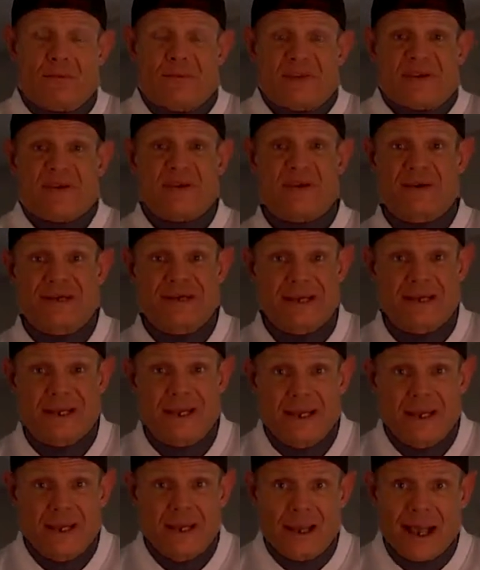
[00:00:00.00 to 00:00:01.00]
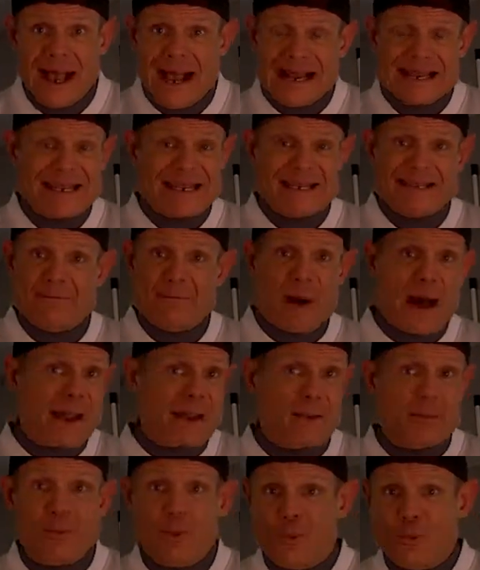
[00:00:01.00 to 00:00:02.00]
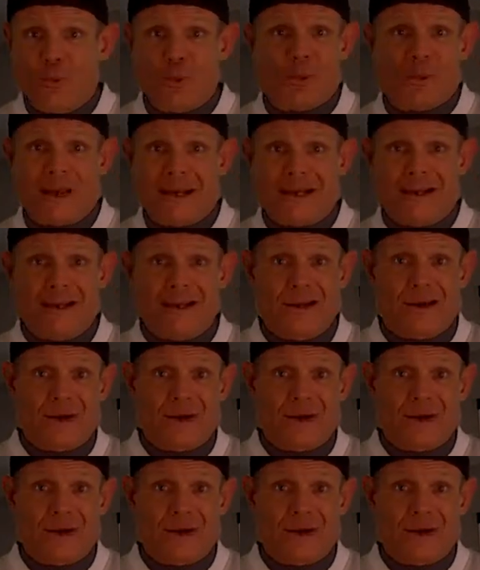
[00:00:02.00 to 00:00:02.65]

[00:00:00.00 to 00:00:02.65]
Seriously, I did Bon La Pool, man,